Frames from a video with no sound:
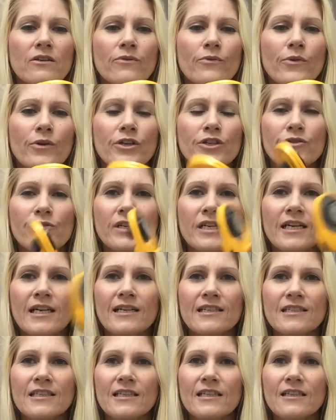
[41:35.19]
rotary
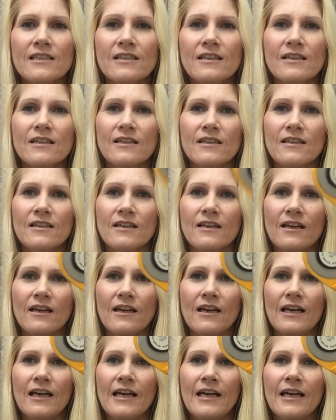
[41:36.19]
cutter
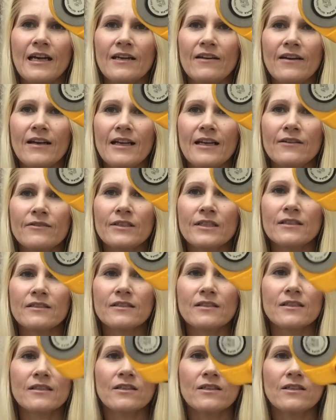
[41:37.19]
and I love it.